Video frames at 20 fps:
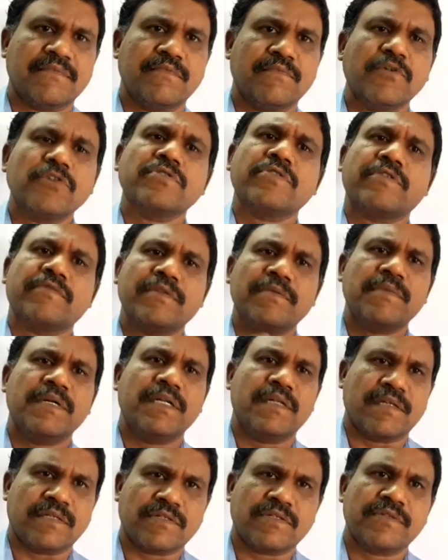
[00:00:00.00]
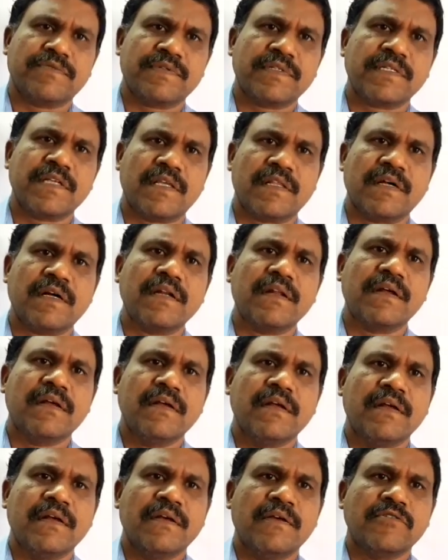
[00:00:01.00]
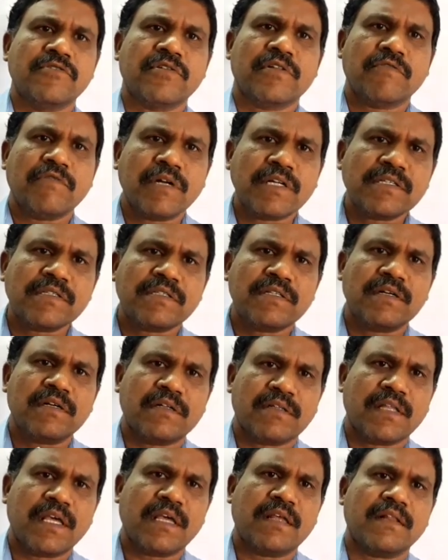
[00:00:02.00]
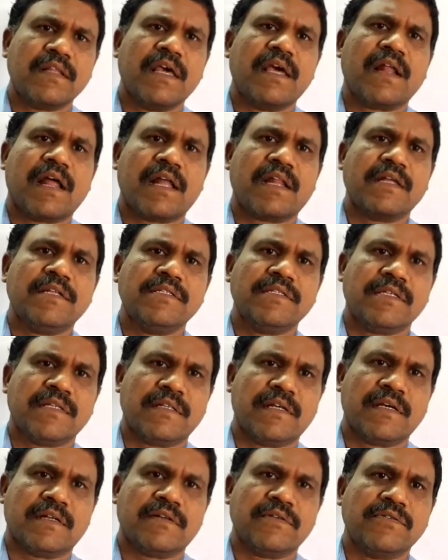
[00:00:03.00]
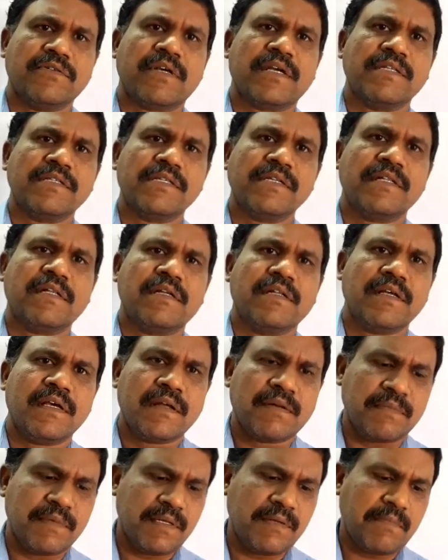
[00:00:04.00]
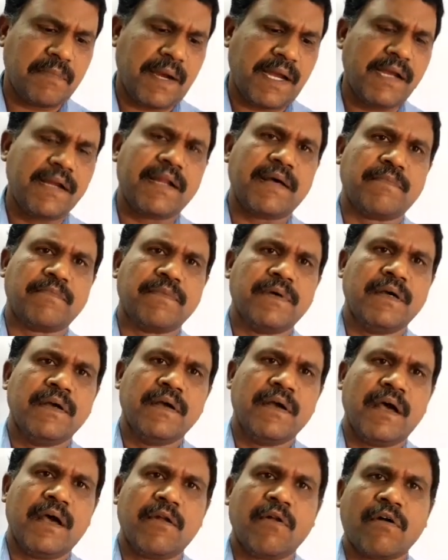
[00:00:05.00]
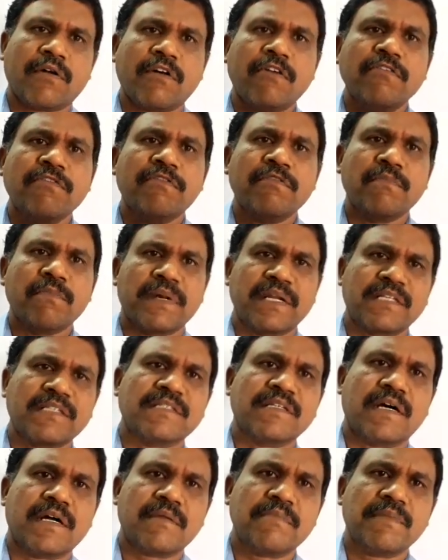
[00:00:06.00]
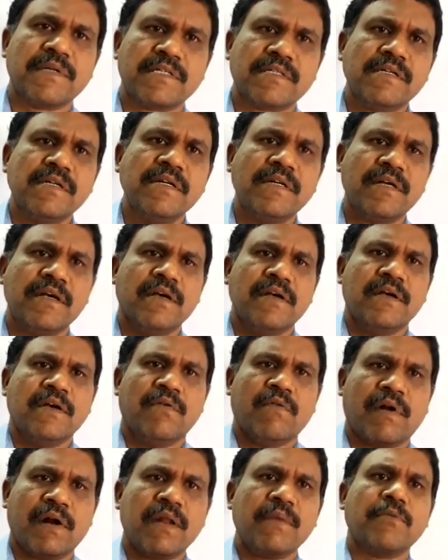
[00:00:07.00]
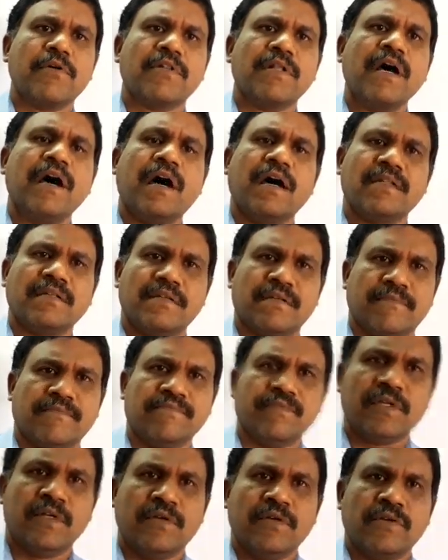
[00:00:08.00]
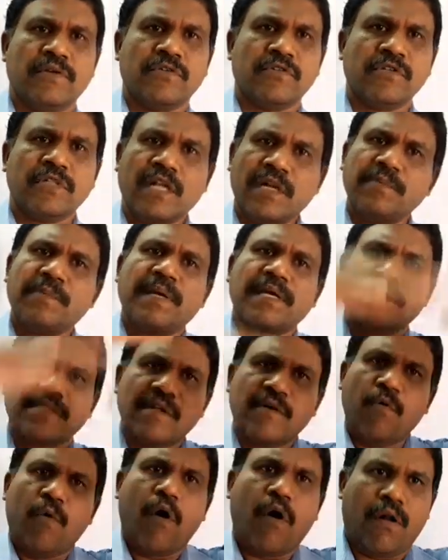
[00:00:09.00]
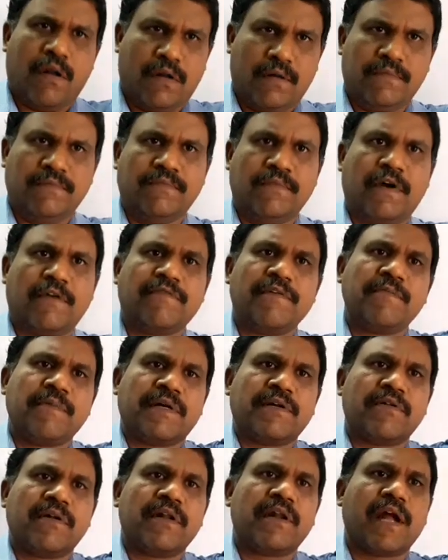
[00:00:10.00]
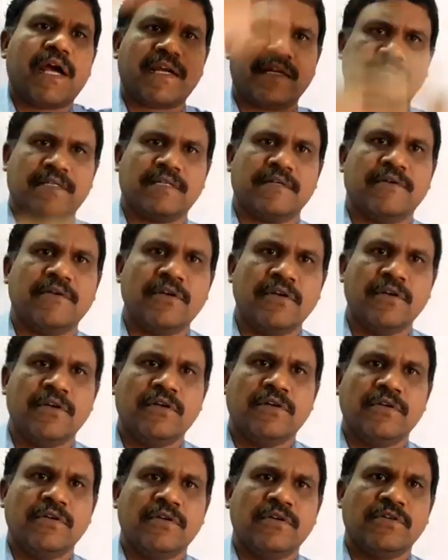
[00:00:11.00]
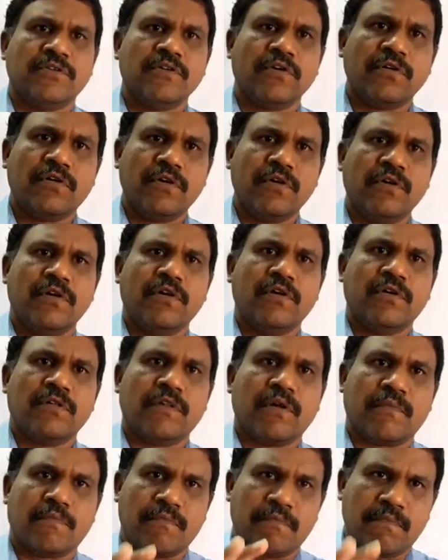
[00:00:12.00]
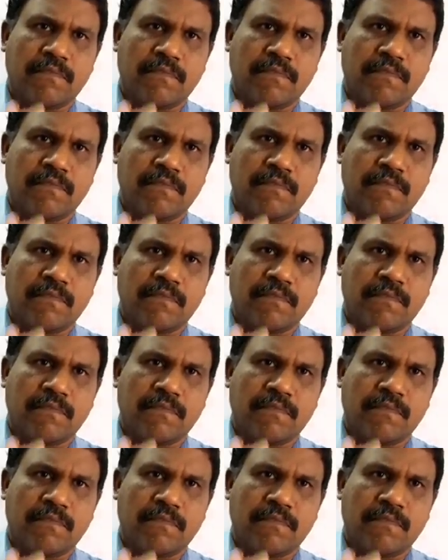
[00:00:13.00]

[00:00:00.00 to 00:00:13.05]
Most of the buildings, you will see that. So what is the thing they are arranging there? So you can see that they are being piled up. A lot of bricks are present, one above the other. So that makes the wall of a particular height. So the